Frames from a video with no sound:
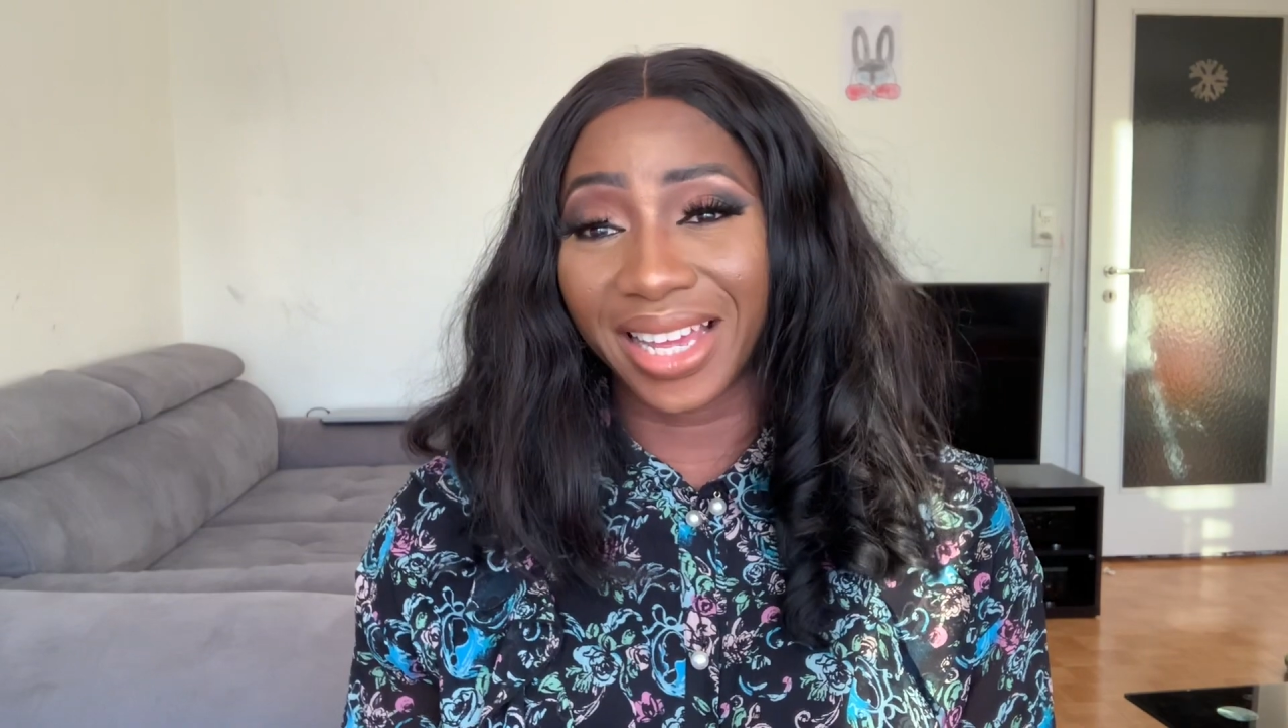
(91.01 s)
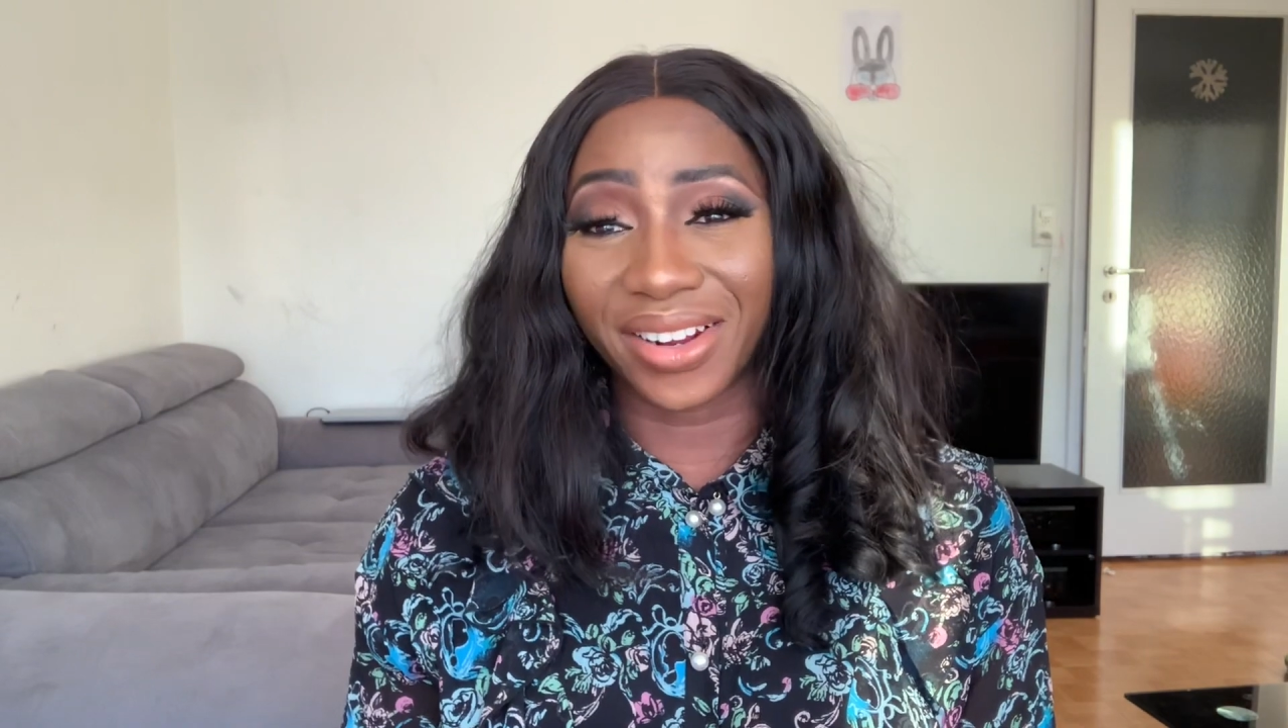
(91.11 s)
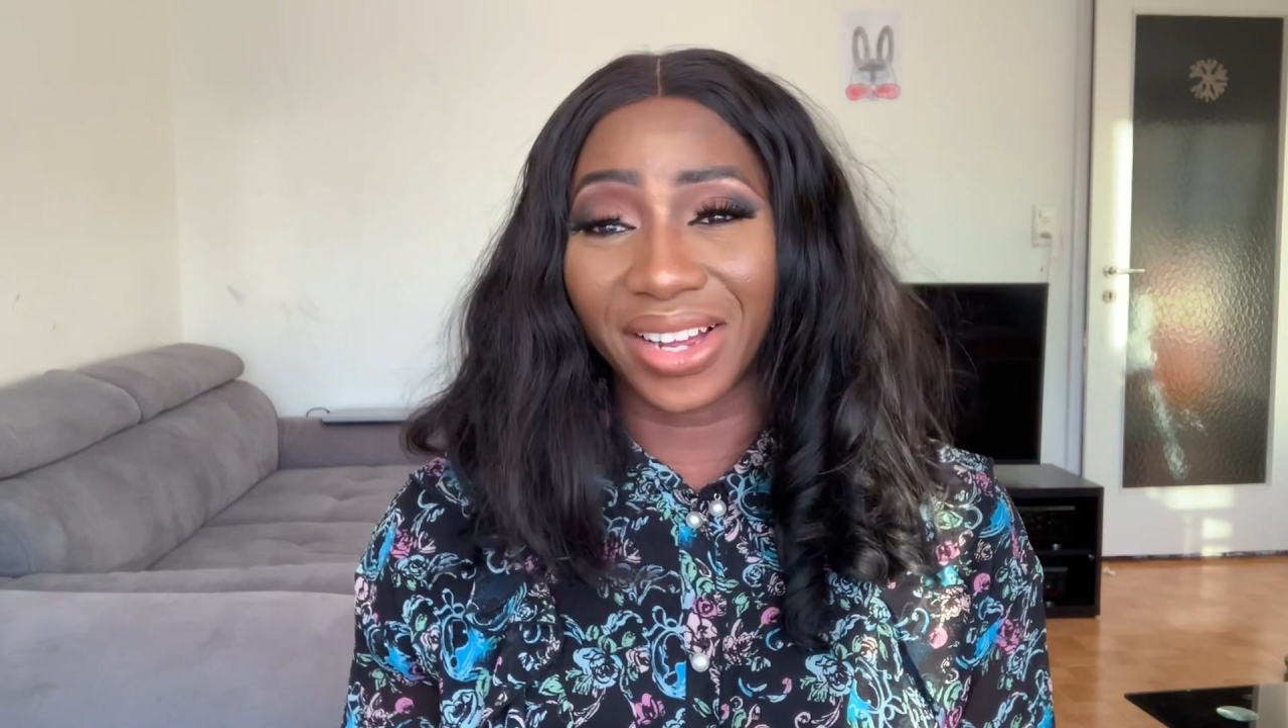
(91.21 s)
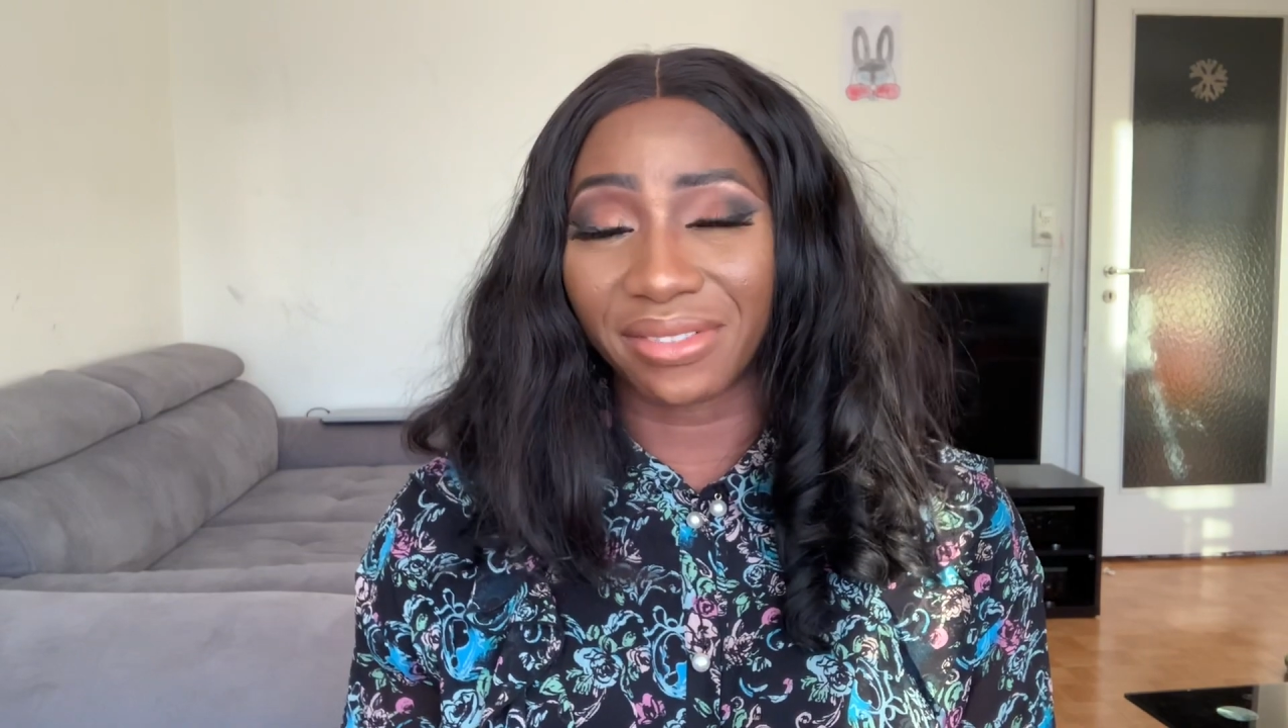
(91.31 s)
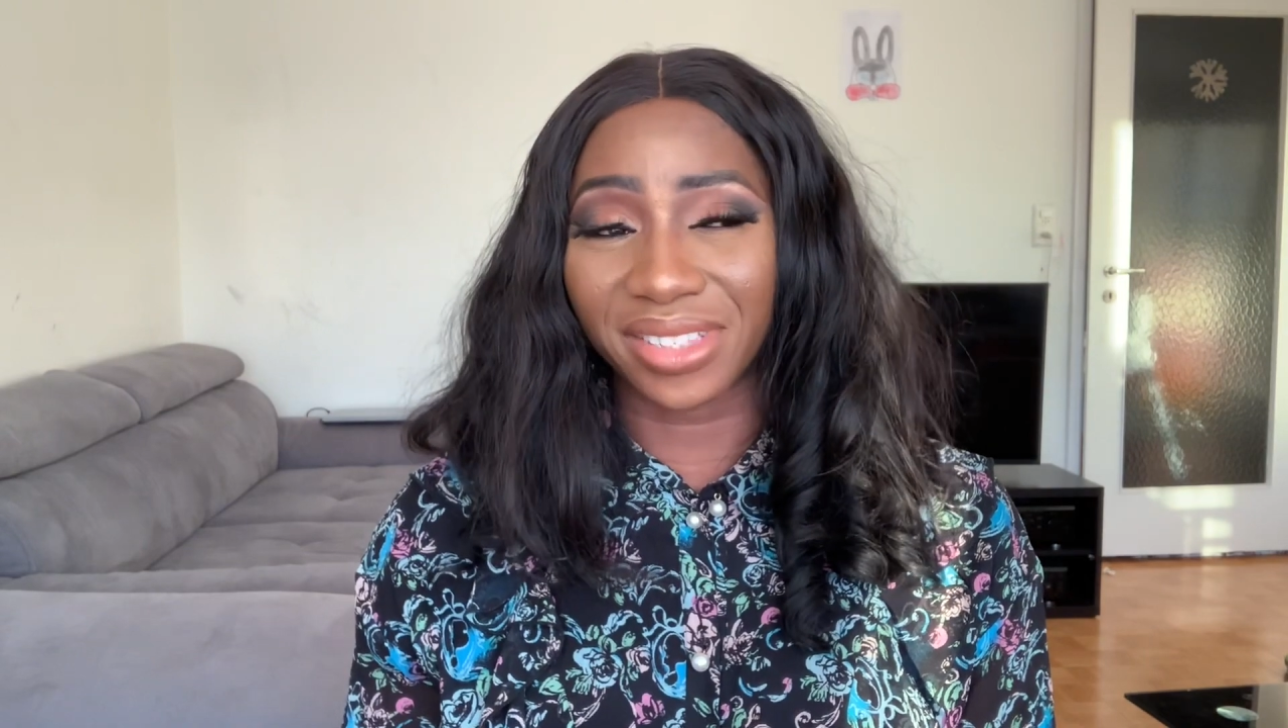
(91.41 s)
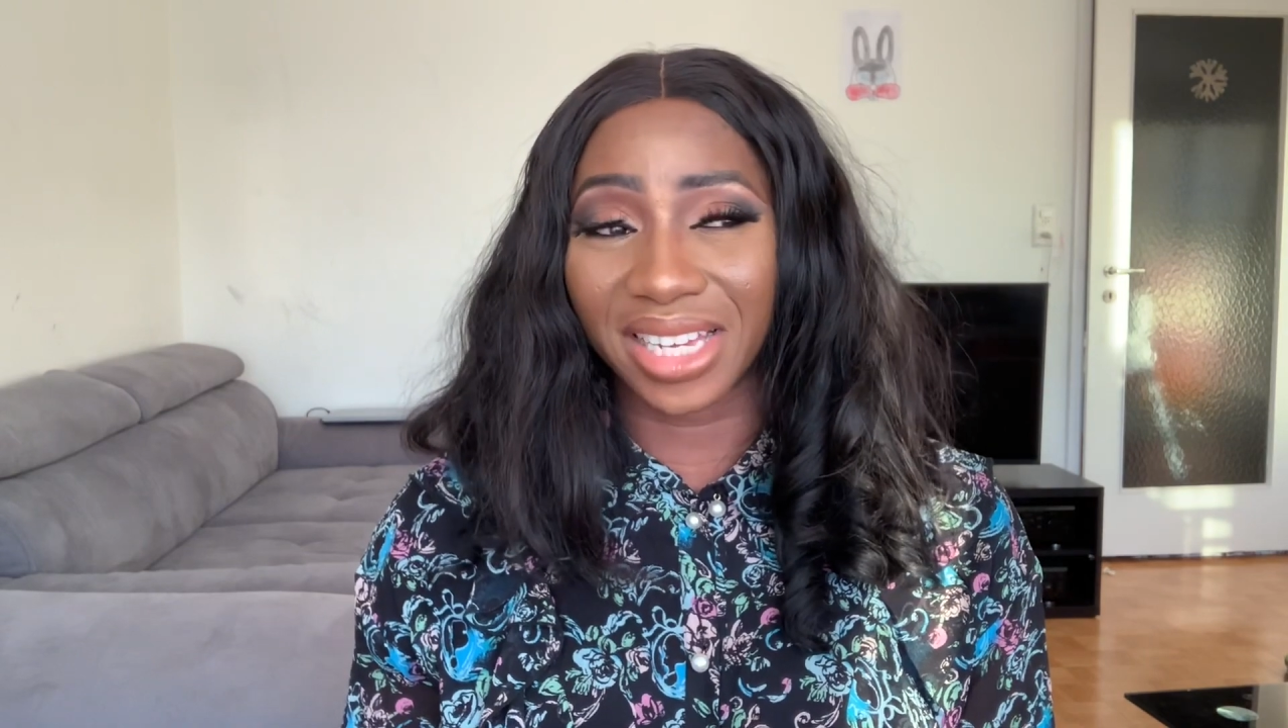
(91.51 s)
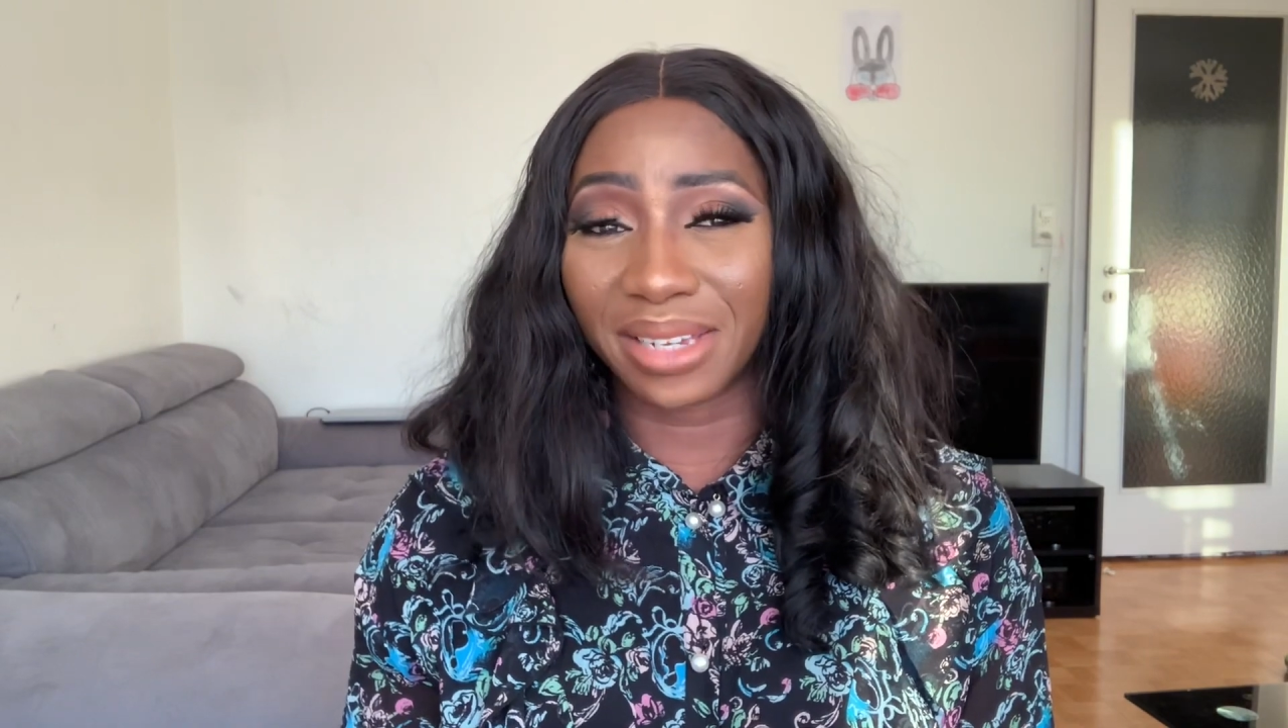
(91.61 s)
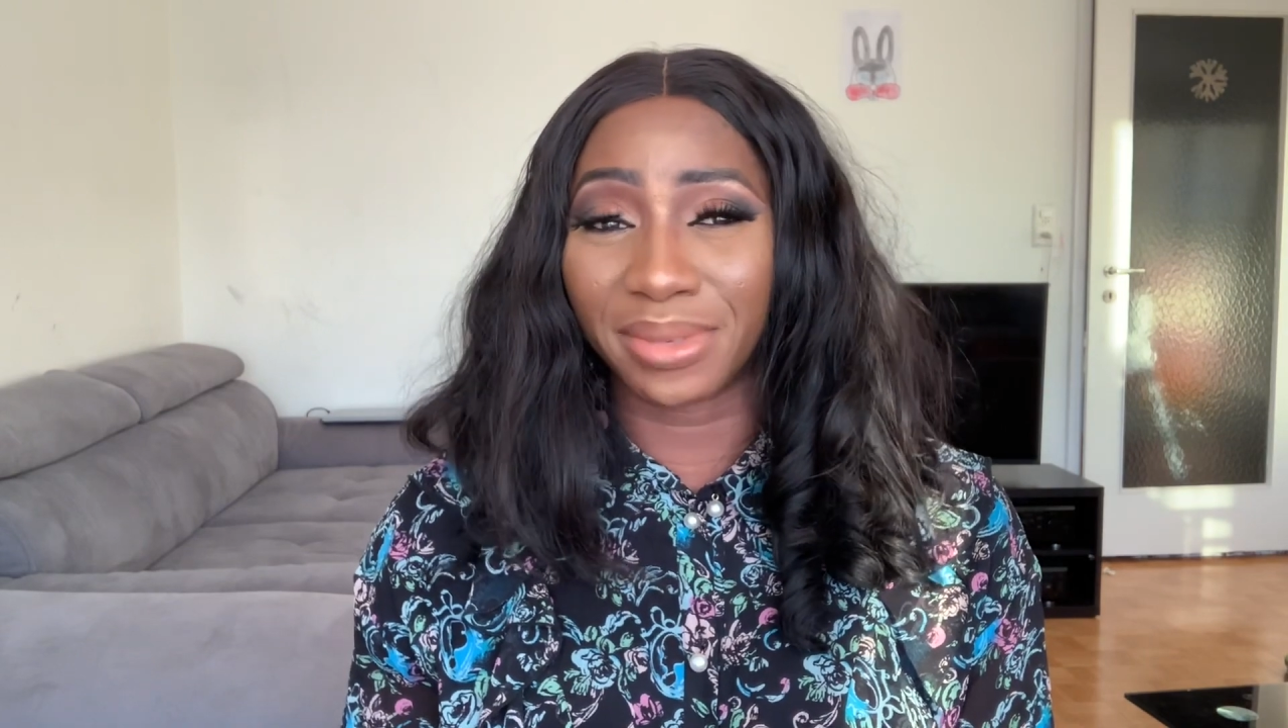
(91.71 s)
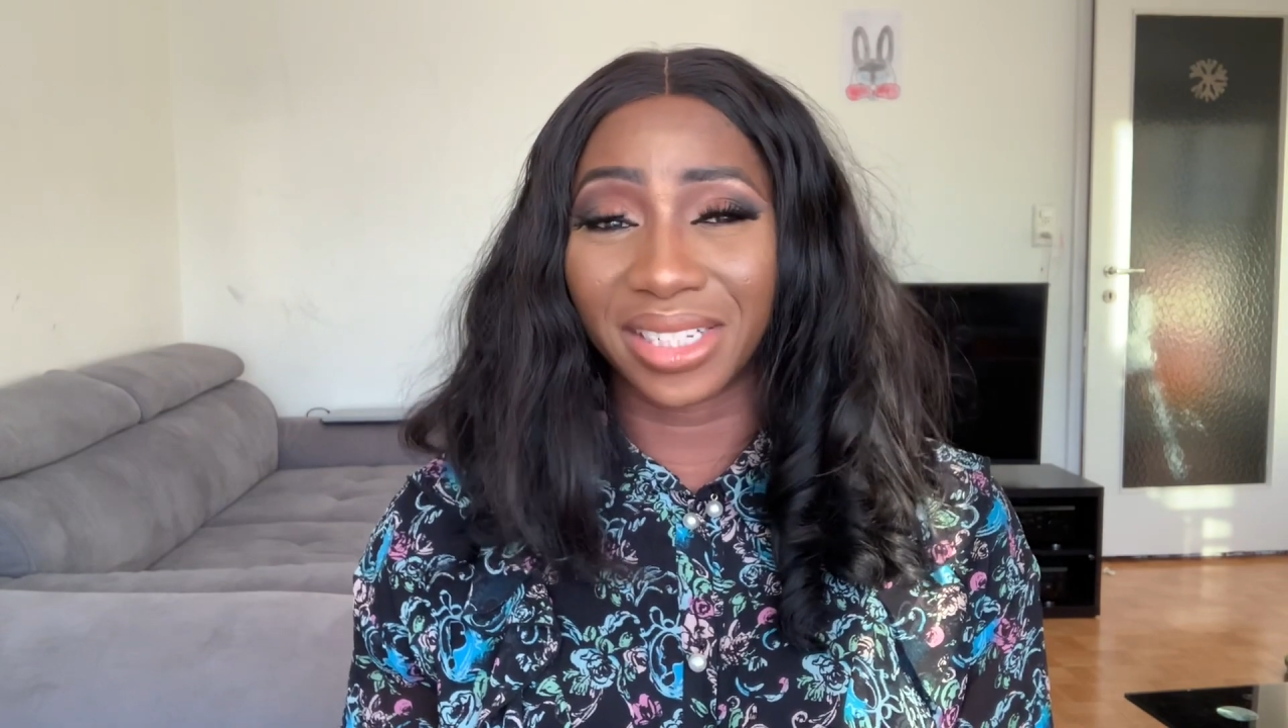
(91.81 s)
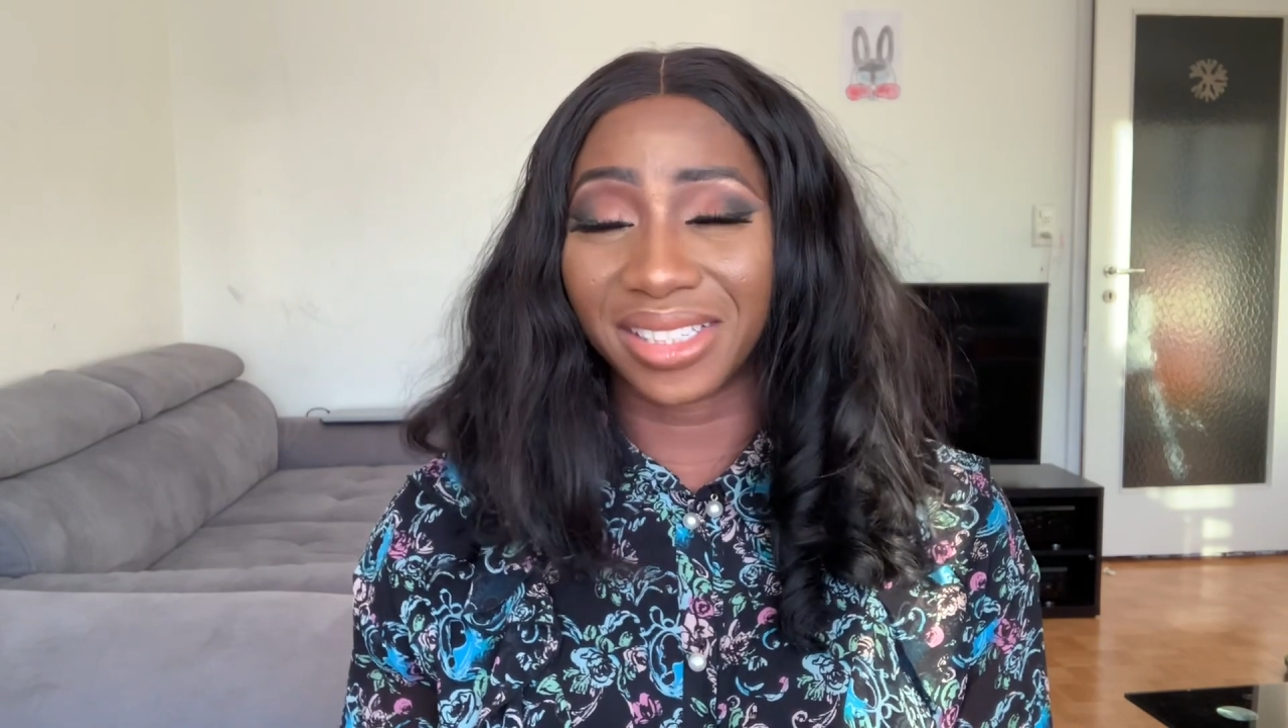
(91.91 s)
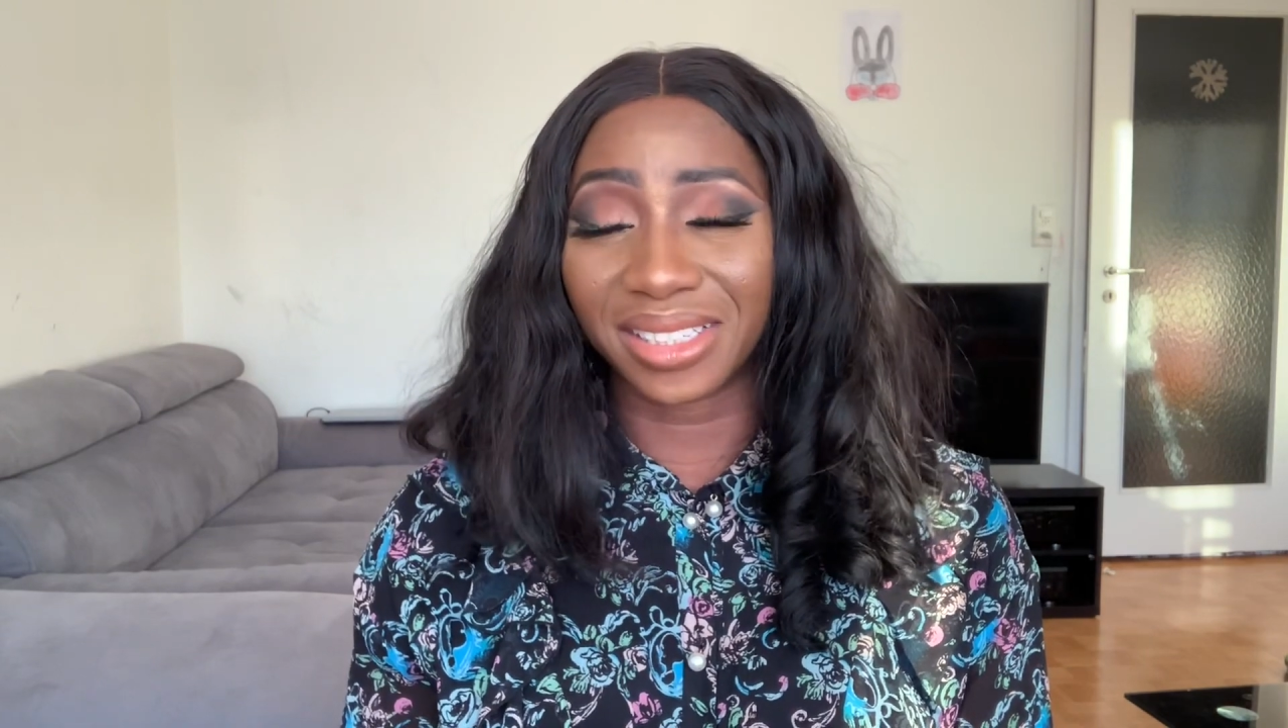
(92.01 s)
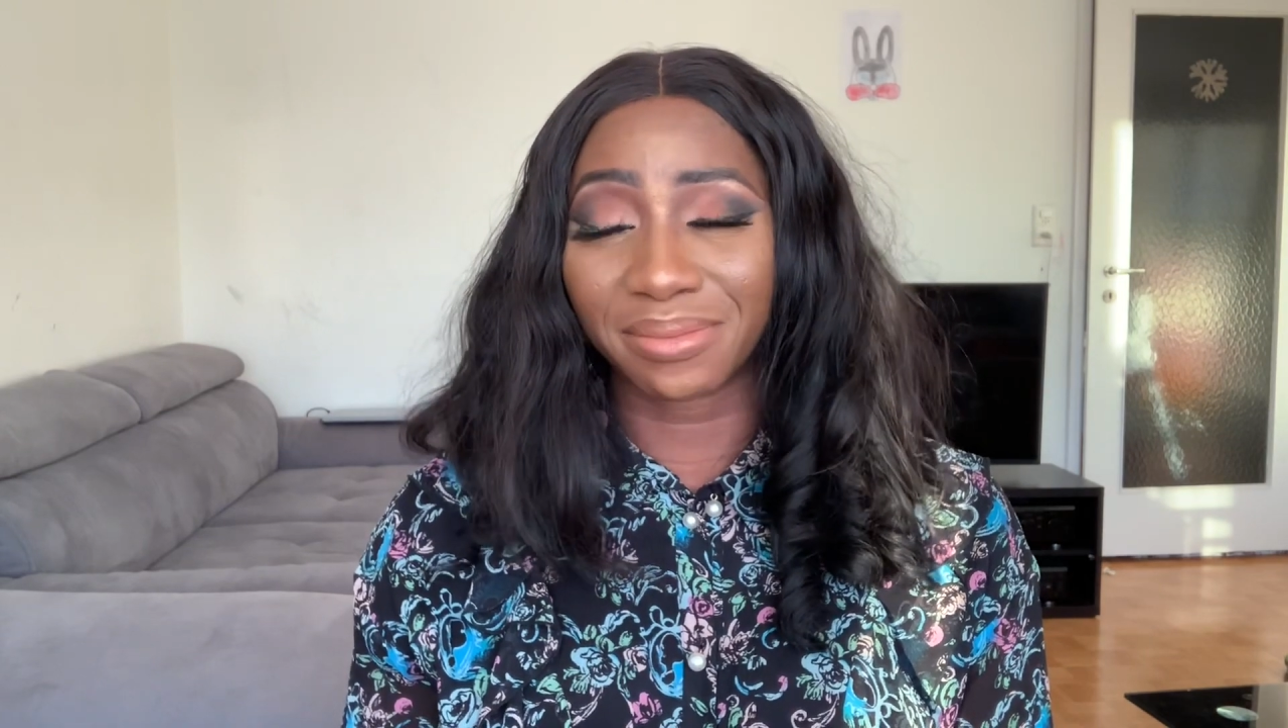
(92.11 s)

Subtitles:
I don't have time, and